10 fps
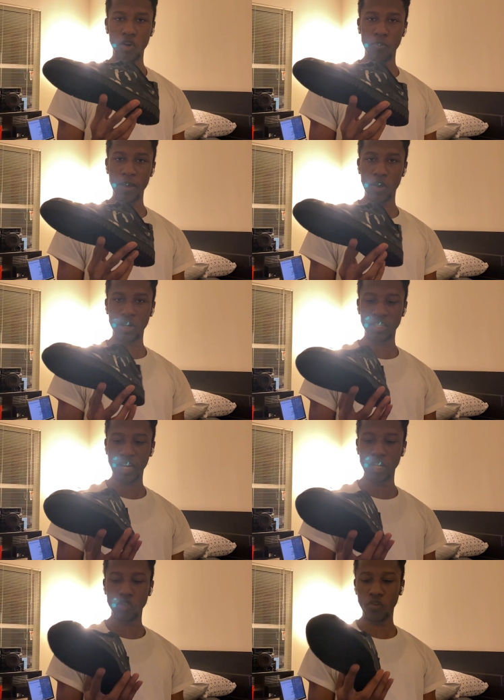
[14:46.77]
other pair, the
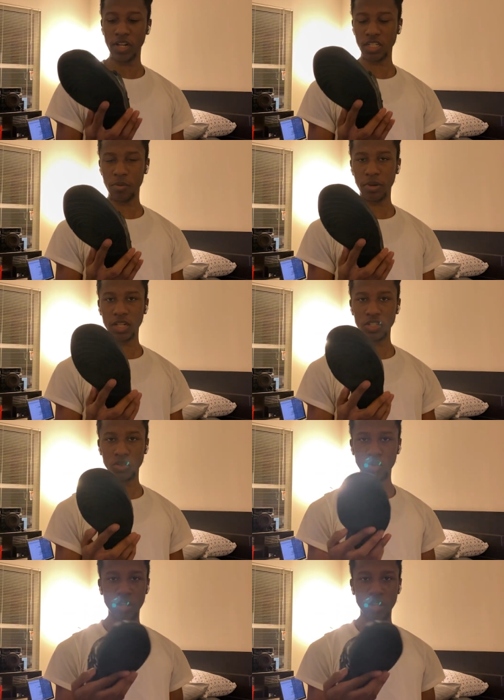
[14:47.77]
side trope that's coming in soon.